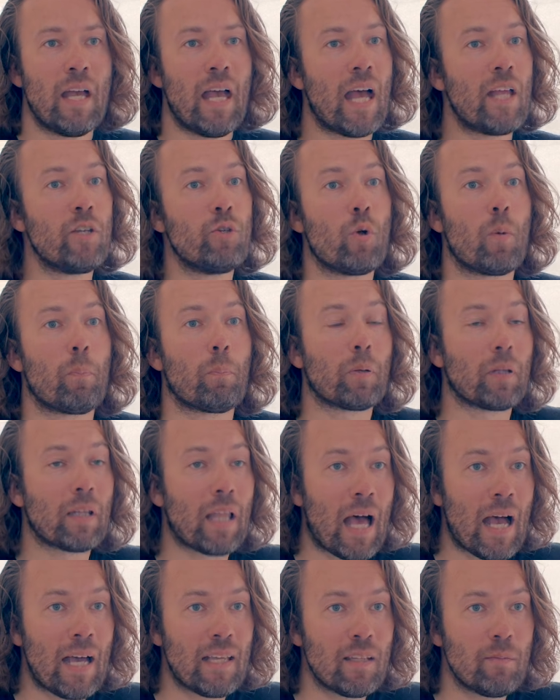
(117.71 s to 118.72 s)
and you
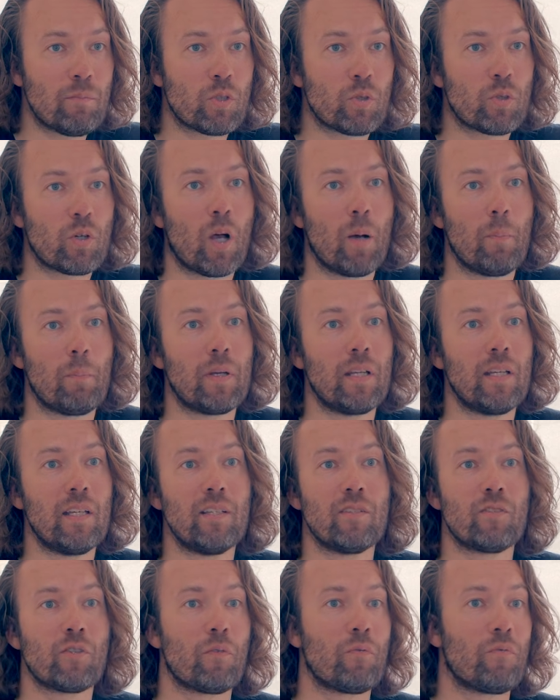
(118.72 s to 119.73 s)
apply them to
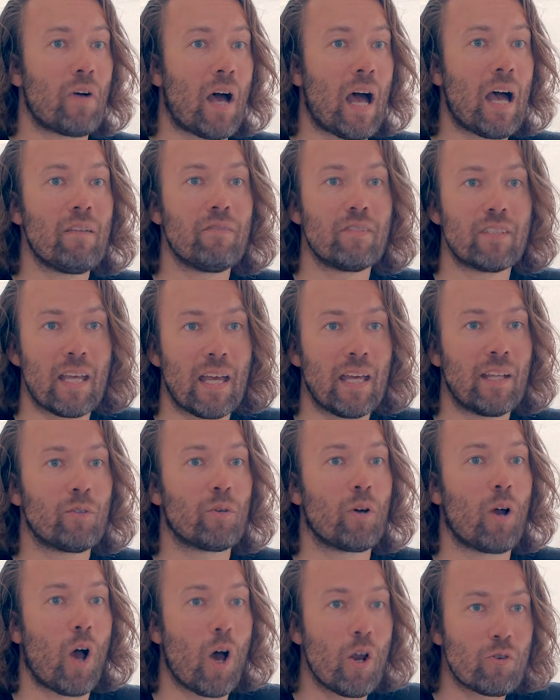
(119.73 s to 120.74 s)
companies of 5, 10,
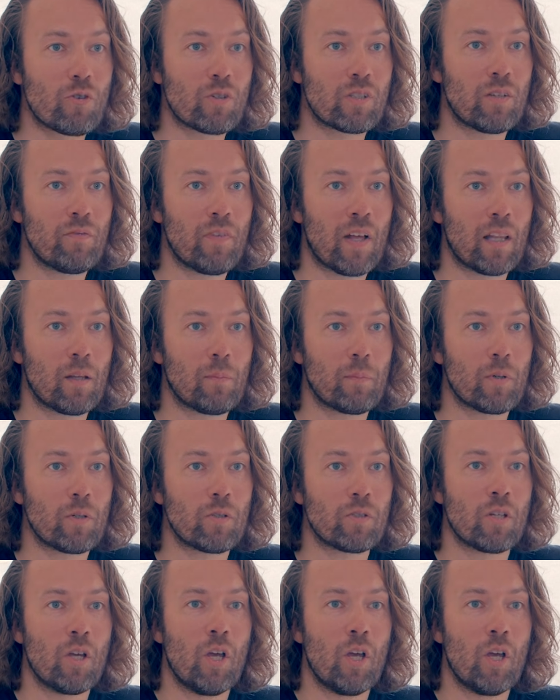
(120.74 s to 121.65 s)
or 100 developers,